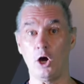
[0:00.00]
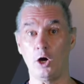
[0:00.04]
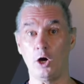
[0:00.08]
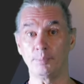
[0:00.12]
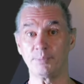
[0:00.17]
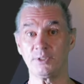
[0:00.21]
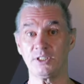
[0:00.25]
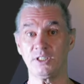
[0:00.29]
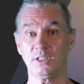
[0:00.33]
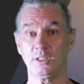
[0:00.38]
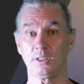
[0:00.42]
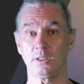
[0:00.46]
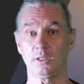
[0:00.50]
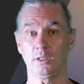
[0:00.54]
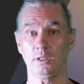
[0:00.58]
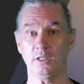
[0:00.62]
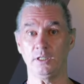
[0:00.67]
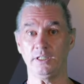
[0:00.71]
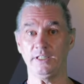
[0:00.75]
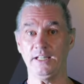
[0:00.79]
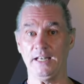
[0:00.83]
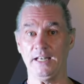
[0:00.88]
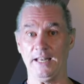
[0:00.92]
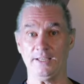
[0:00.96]

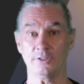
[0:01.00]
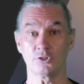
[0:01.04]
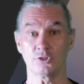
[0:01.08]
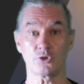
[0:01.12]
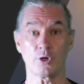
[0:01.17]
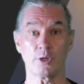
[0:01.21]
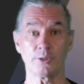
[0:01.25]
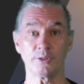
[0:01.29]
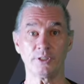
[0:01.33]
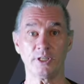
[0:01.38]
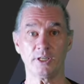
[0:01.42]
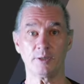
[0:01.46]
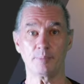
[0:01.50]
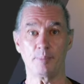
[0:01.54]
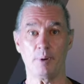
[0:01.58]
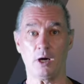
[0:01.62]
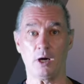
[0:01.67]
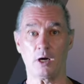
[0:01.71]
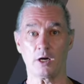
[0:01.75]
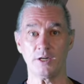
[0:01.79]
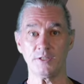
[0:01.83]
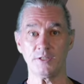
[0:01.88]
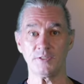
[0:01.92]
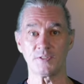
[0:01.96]
optical, electronic
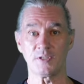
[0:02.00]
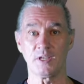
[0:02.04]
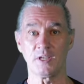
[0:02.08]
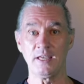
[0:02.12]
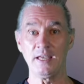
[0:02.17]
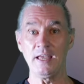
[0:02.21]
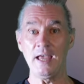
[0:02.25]
parts,